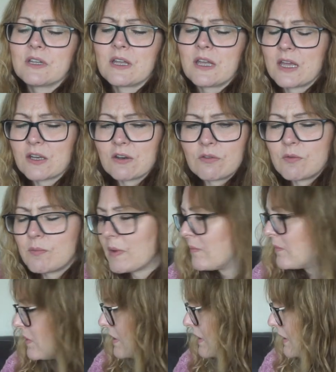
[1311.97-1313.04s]
I cannot
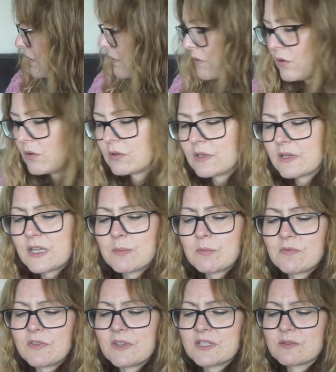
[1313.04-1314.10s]
remember the colour name
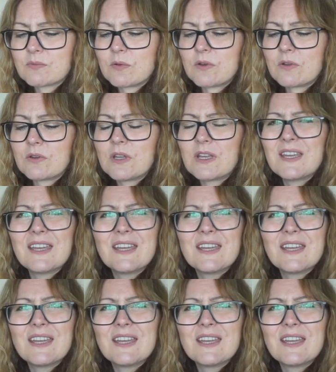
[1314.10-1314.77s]
of this one.